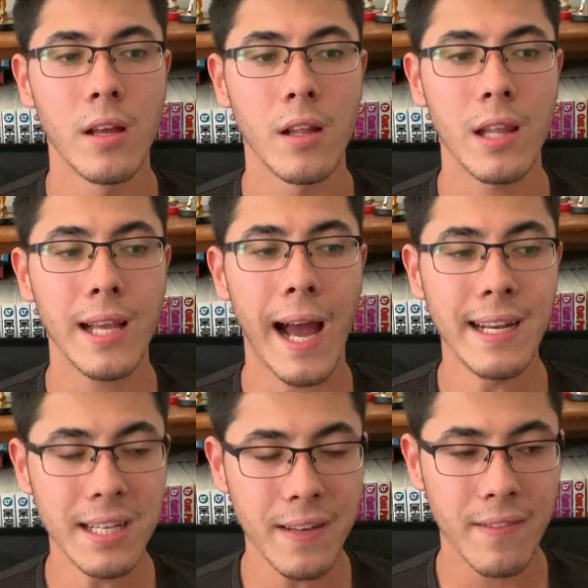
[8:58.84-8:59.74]
Like,
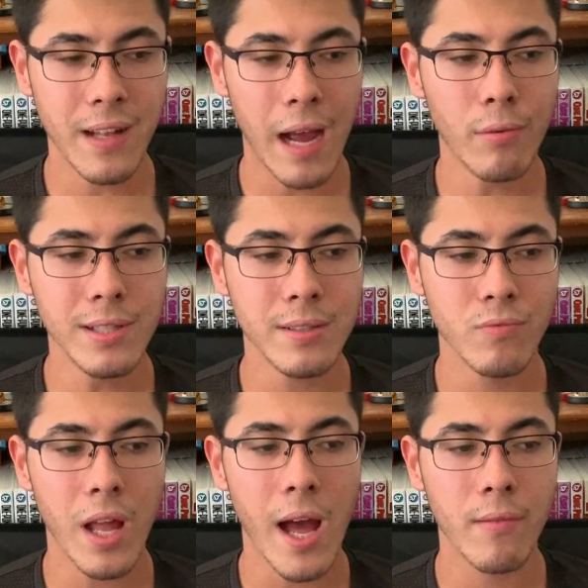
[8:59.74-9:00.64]
I was
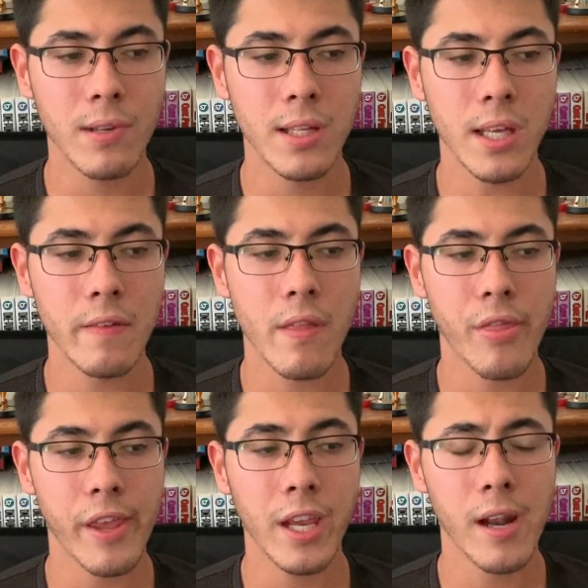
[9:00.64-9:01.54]
not really even
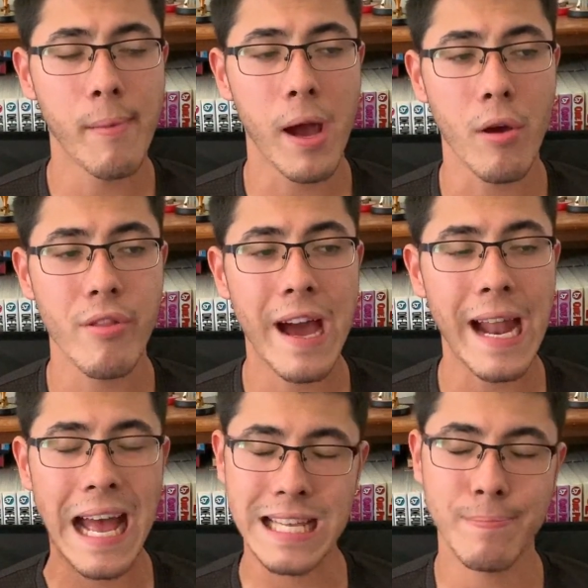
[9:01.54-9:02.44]
thinking about that
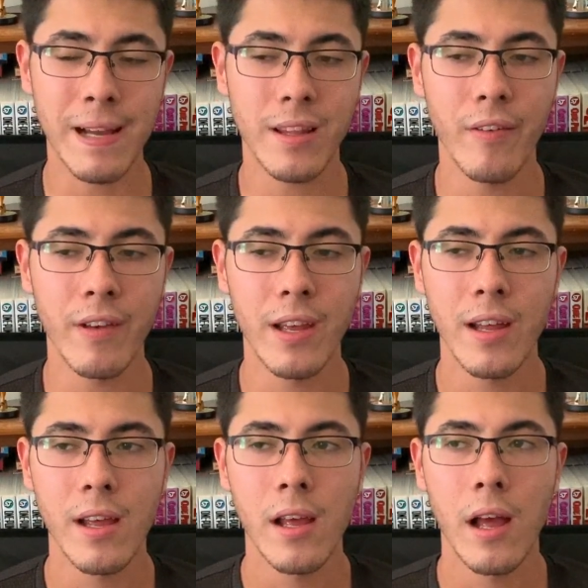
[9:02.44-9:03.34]
aspect of it.
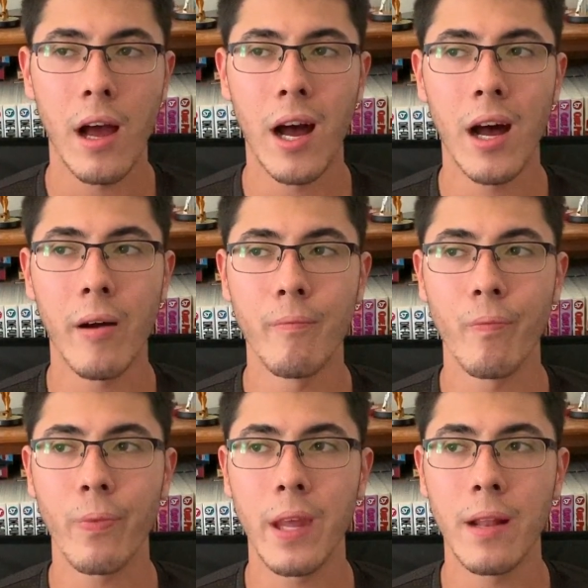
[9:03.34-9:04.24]

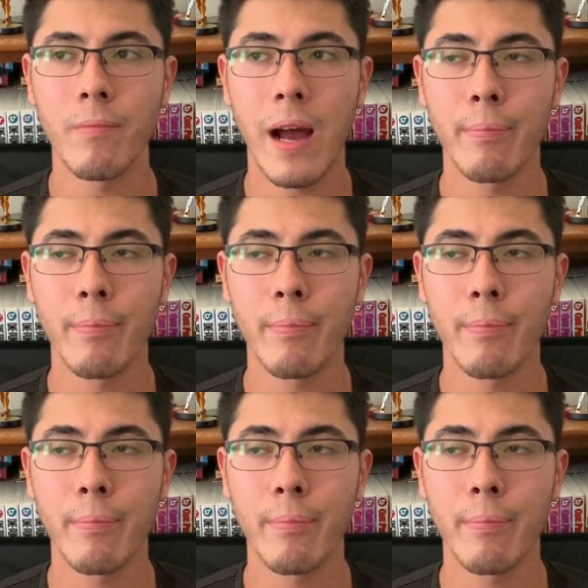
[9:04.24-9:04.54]
In my